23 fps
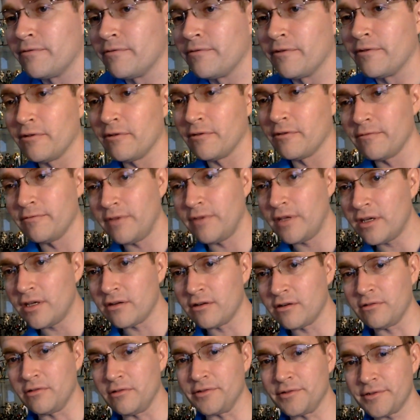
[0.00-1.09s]
for their
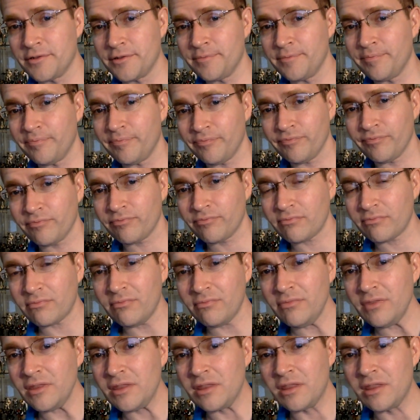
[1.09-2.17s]
vehicles.
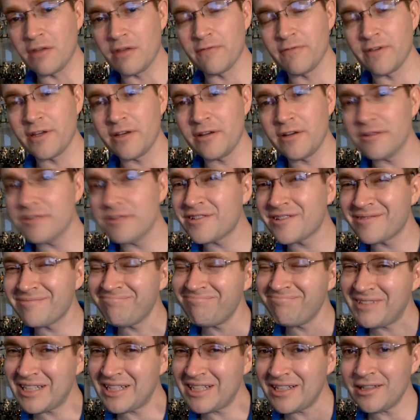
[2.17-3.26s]
Their figures,
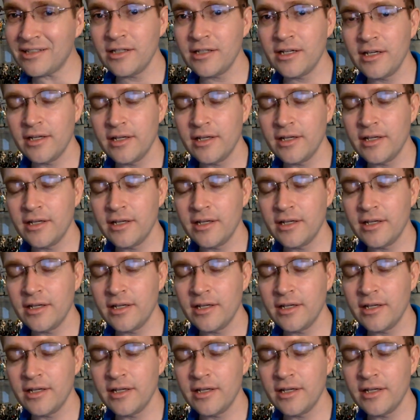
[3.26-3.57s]
but